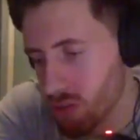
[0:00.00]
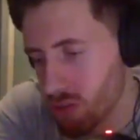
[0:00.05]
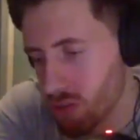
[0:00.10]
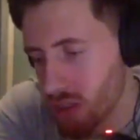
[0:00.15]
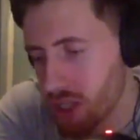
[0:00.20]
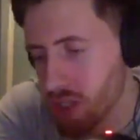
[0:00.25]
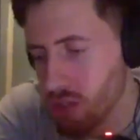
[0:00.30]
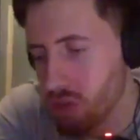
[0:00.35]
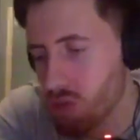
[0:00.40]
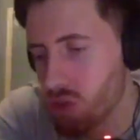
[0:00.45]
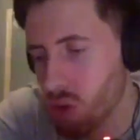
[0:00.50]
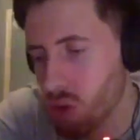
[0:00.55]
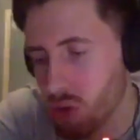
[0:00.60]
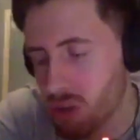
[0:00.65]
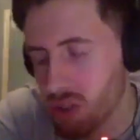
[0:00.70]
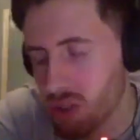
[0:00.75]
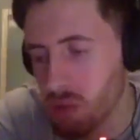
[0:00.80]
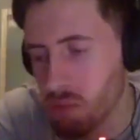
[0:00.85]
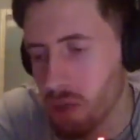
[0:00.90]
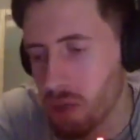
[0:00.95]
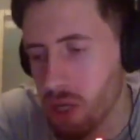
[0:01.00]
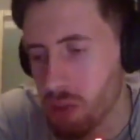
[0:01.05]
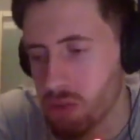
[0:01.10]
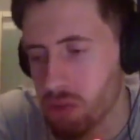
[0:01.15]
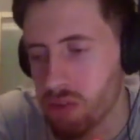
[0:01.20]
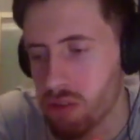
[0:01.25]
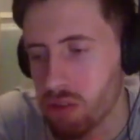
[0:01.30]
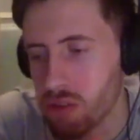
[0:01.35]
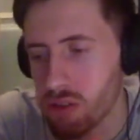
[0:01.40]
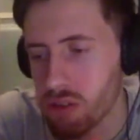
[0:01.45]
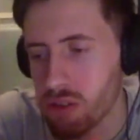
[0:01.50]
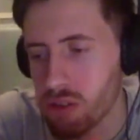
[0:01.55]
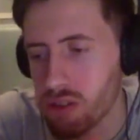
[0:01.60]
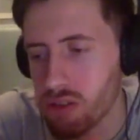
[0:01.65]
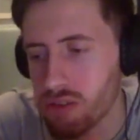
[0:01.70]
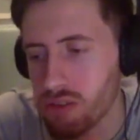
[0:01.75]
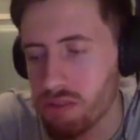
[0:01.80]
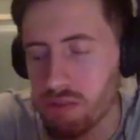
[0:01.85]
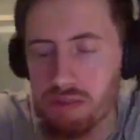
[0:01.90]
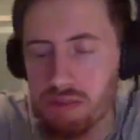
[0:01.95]
when you talked about
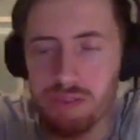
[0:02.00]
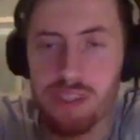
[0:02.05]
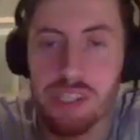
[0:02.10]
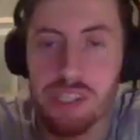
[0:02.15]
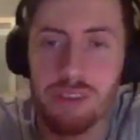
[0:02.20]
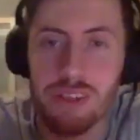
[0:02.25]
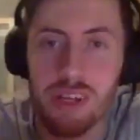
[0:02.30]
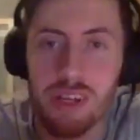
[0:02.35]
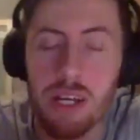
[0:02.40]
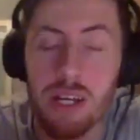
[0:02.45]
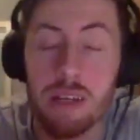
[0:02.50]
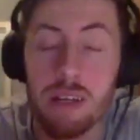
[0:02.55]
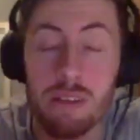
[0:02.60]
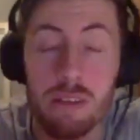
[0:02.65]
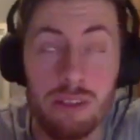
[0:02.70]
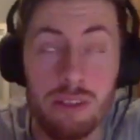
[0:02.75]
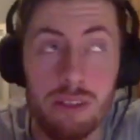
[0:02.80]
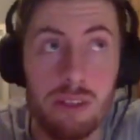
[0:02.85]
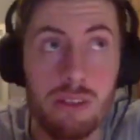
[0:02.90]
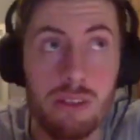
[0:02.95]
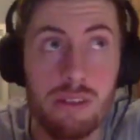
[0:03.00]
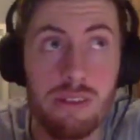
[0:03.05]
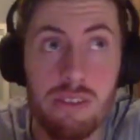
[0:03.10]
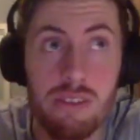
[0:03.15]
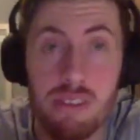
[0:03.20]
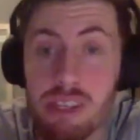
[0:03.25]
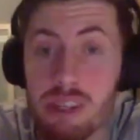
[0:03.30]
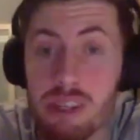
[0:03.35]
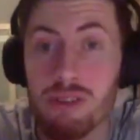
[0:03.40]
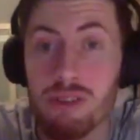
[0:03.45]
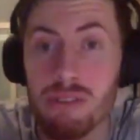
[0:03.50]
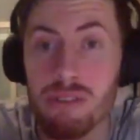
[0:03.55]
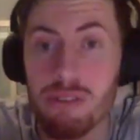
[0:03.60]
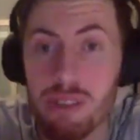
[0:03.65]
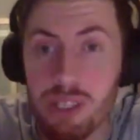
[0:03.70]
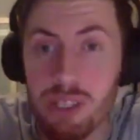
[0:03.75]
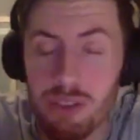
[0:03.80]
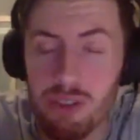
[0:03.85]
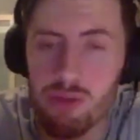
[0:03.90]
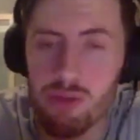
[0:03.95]
the, uh, the theory of
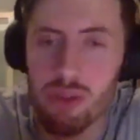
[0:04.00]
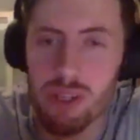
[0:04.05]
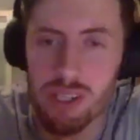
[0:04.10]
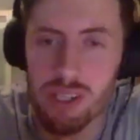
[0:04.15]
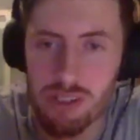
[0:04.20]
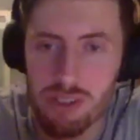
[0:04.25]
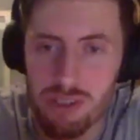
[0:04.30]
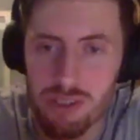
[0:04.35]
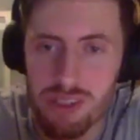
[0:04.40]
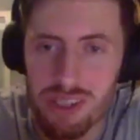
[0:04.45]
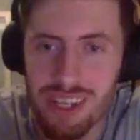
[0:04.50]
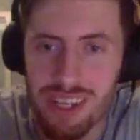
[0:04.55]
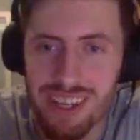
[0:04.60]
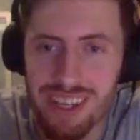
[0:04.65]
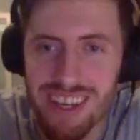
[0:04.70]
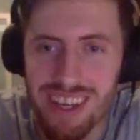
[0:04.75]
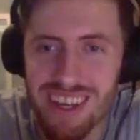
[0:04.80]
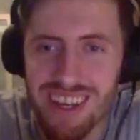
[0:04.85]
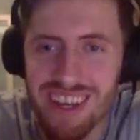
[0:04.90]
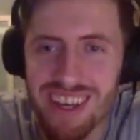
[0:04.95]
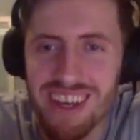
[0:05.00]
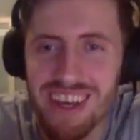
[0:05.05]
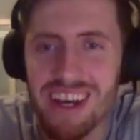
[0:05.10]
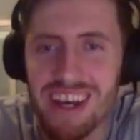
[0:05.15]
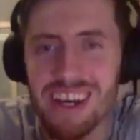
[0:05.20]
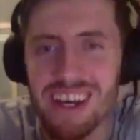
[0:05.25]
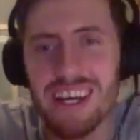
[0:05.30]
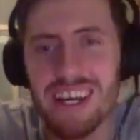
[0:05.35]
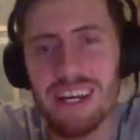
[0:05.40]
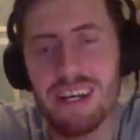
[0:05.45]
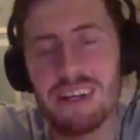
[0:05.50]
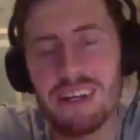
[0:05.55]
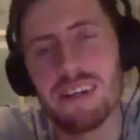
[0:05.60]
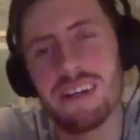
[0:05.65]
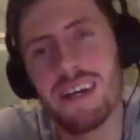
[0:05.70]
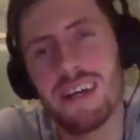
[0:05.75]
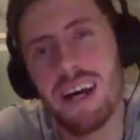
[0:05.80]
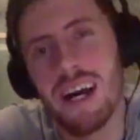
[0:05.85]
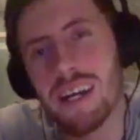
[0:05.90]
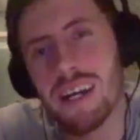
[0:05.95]
constraints. Uh,
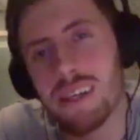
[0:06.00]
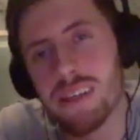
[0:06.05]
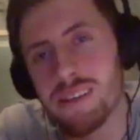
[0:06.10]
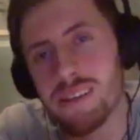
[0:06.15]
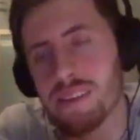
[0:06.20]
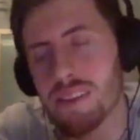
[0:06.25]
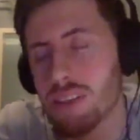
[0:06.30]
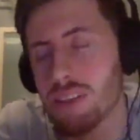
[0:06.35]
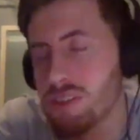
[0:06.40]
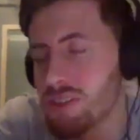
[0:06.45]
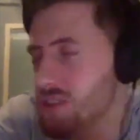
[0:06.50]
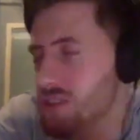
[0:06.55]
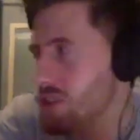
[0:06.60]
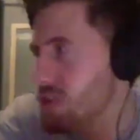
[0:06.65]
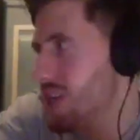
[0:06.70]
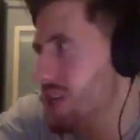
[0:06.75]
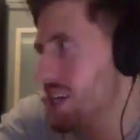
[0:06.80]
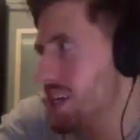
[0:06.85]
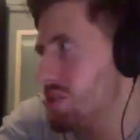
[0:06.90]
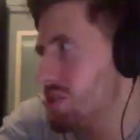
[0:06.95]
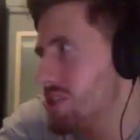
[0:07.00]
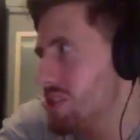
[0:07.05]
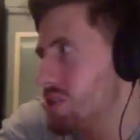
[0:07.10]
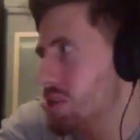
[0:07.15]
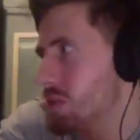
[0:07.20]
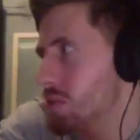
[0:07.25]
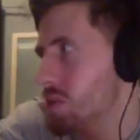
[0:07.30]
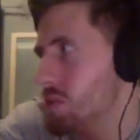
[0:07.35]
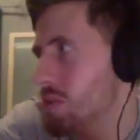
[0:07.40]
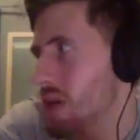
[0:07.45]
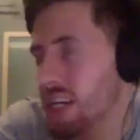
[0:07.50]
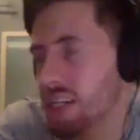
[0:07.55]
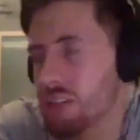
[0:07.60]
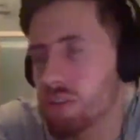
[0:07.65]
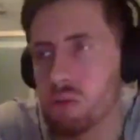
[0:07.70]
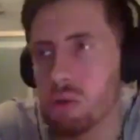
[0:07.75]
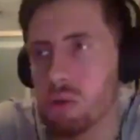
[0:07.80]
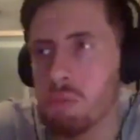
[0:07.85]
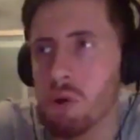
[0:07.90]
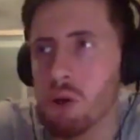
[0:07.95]
I, this, this actually took me back
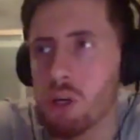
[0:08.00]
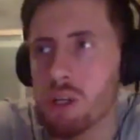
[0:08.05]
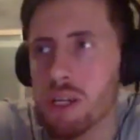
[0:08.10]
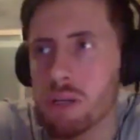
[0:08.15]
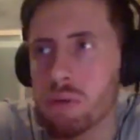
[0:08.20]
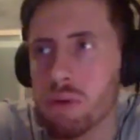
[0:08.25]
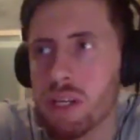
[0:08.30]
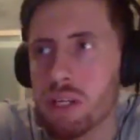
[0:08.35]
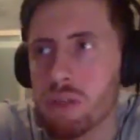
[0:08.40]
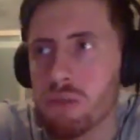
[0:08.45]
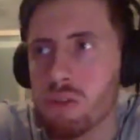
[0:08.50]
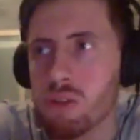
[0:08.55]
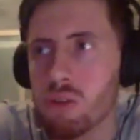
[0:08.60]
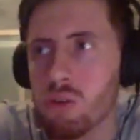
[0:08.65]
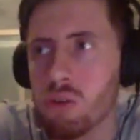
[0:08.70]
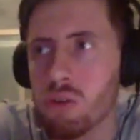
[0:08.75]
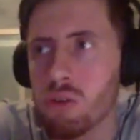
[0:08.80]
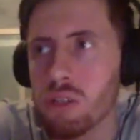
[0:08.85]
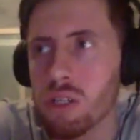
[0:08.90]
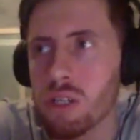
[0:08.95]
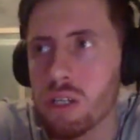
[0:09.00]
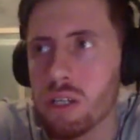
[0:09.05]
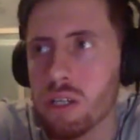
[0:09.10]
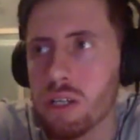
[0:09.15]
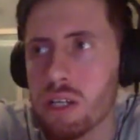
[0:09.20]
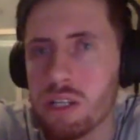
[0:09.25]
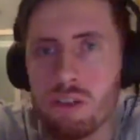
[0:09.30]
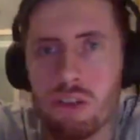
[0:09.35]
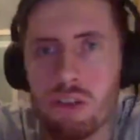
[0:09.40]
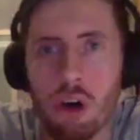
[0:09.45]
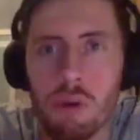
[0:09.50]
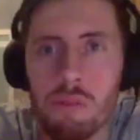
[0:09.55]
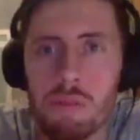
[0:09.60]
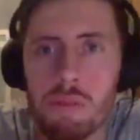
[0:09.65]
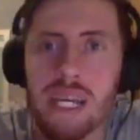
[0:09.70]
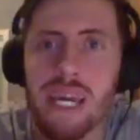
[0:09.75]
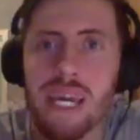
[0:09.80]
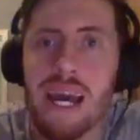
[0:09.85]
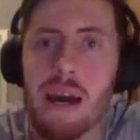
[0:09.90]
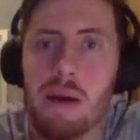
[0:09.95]
to a book I read. It's called uh,
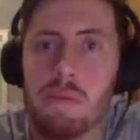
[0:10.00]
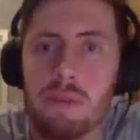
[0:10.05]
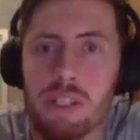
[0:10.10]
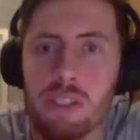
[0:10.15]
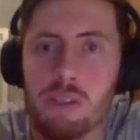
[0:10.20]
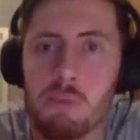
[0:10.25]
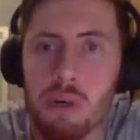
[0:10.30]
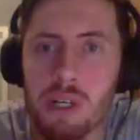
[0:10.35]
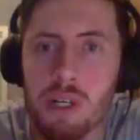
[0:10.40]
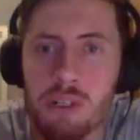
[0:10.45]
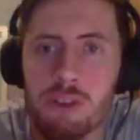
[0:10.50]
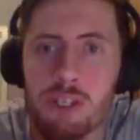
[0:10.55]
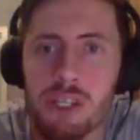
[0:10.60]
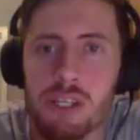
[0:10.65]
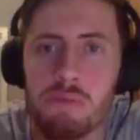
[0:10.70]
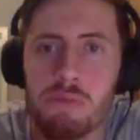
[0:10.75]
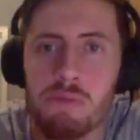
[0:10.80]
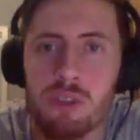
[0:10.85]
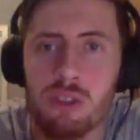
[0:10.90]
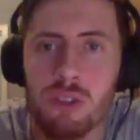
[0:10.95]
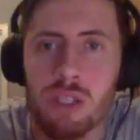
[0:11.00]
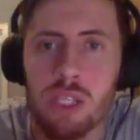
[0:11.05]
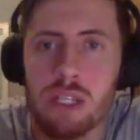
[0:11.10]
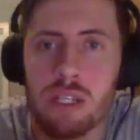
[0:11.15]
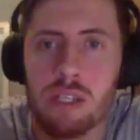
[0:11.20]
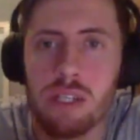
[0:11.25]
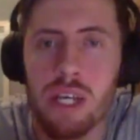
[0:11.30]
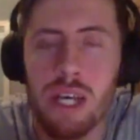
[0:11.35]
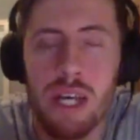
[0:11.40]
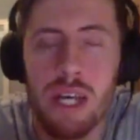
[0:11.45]
Atomic Habits by James Clear.